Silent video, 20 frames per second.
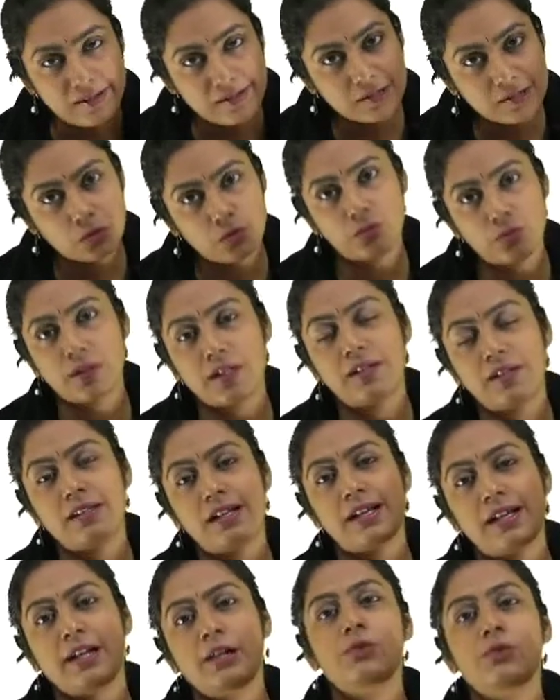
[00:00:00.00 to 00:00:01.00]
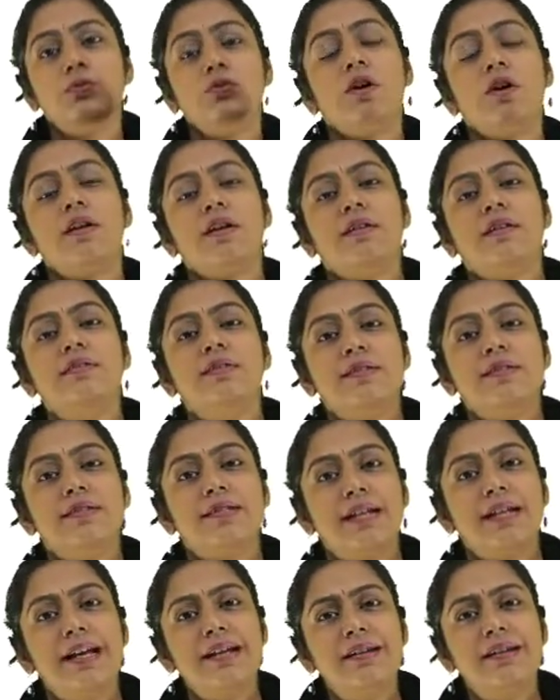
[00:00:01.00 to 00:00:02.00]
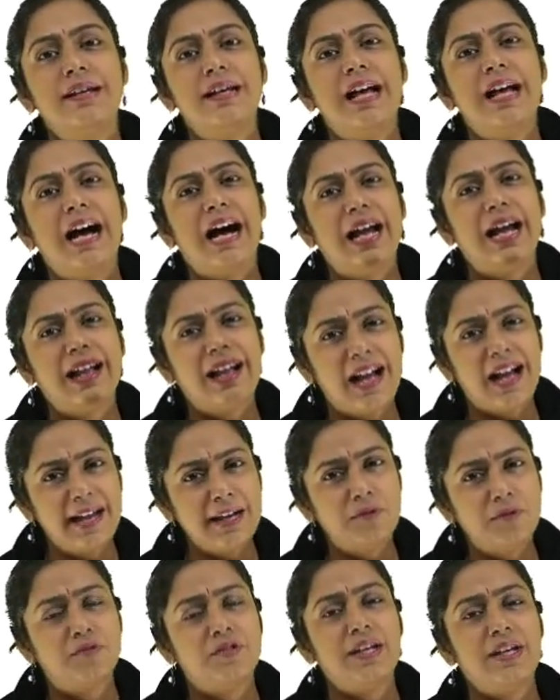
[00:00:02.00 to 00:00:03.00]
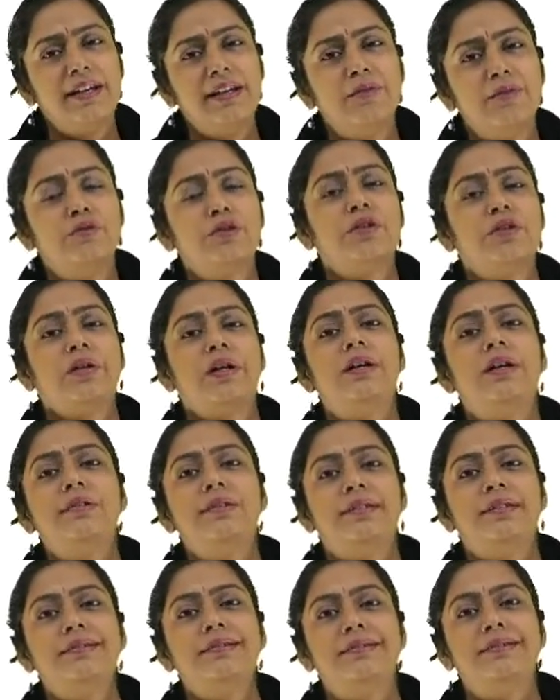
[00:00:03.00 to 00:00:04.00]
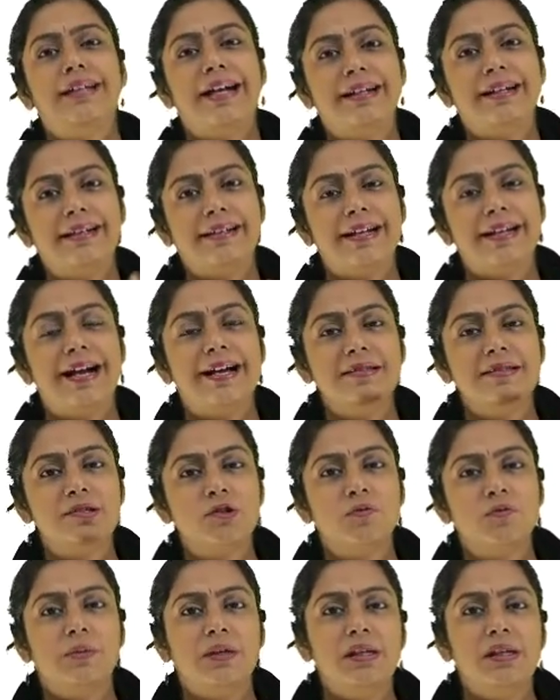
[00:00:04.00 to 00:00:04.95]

there is a word that I do not understand, I kind of take it for granted that it has to